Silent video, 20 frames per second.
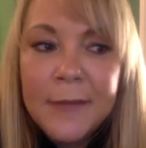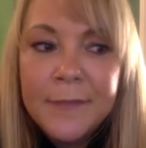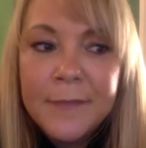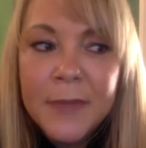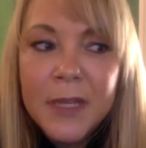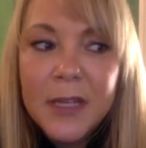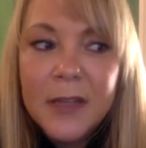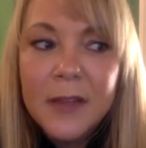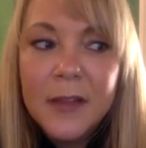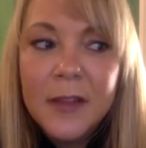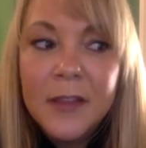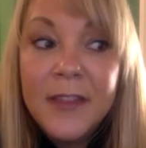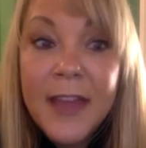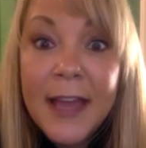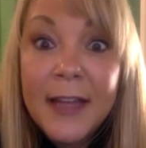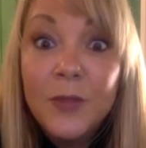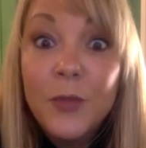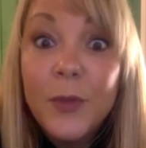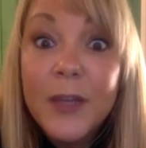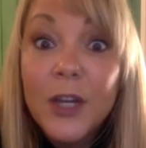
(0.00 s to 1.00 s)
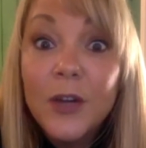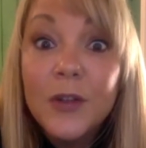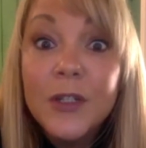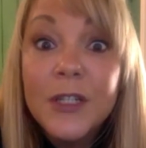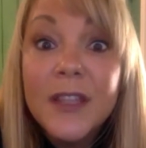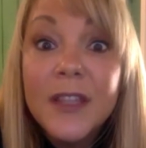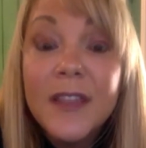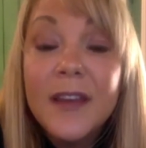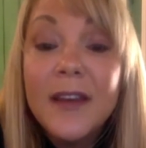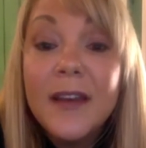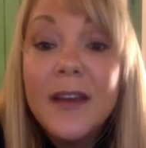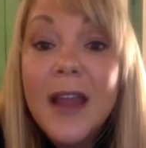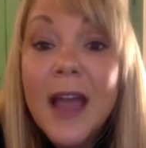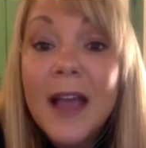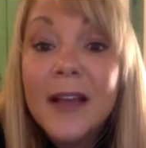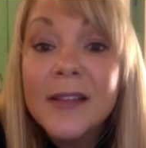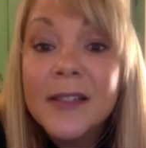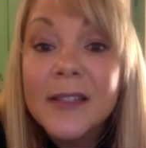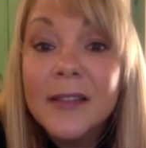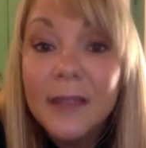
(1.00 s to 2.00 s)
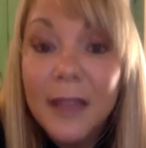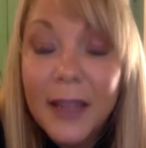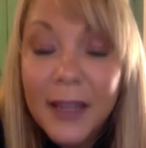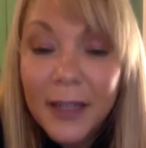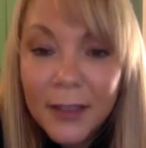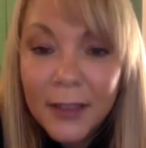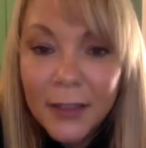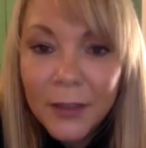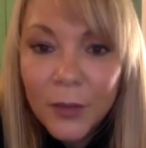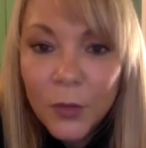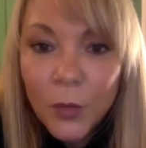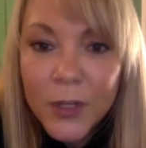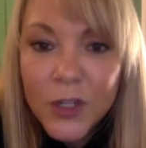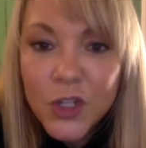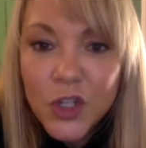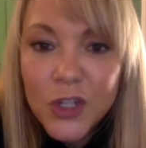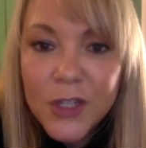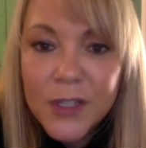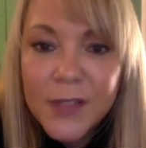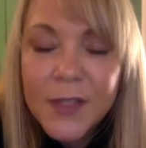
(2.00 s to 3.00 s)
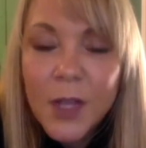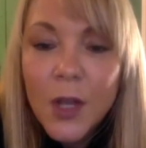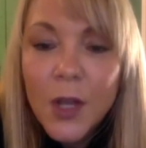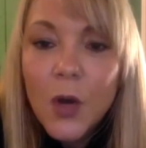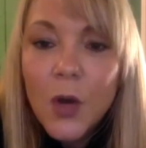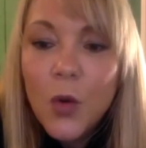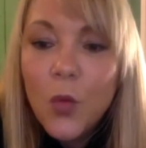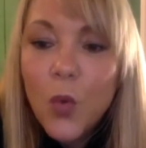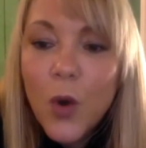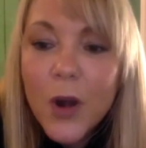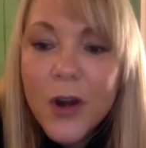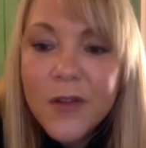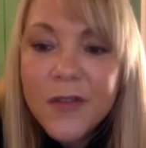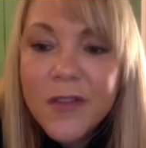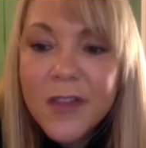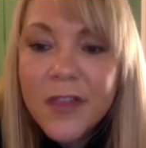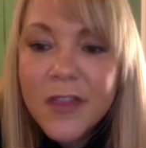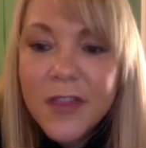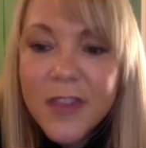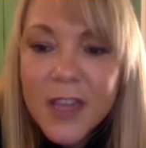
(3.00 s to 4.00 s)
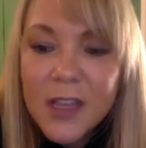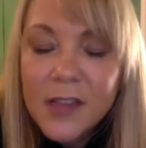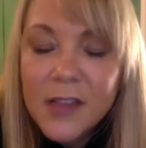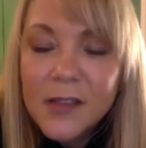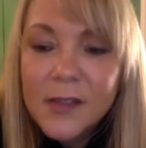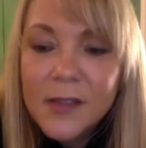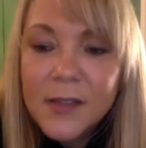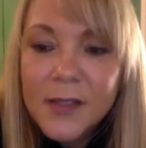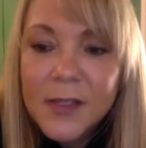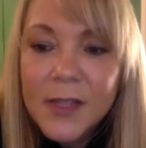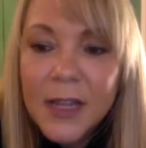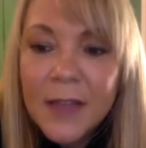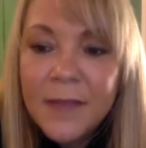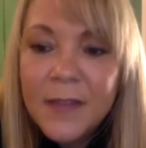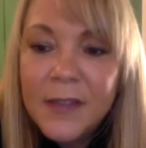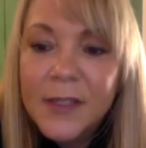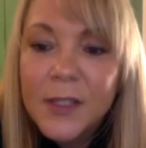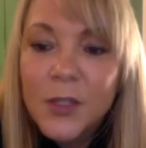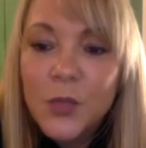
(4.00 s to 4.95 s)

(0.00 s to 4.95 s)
um, then we go to the next layer, which is what are the things,